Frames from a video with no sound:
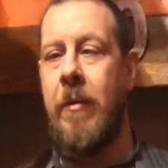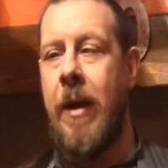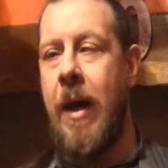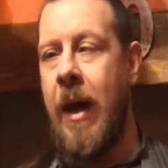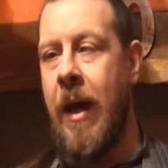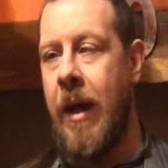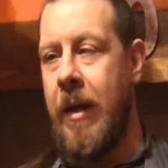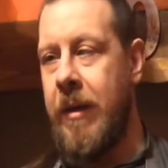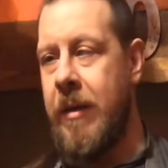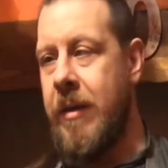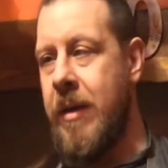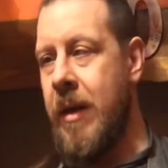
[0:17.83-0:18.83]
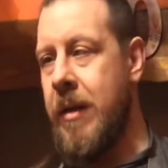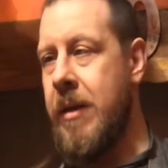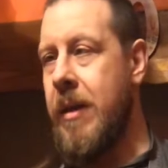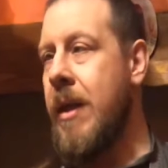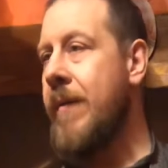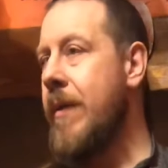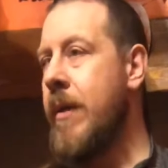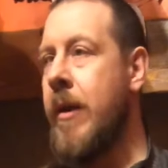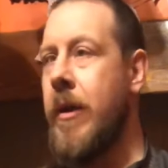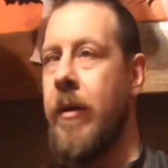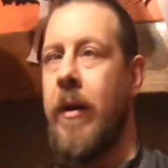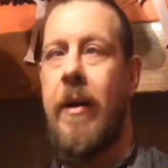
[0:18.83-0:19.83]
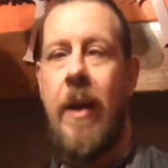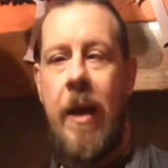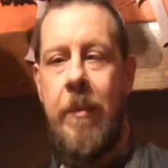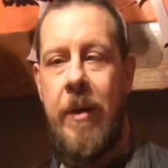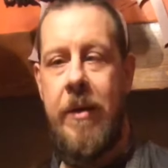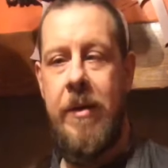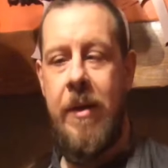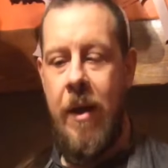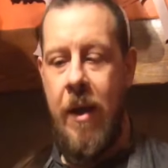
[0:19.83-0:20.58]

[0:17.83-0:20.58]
and that, given the current climate,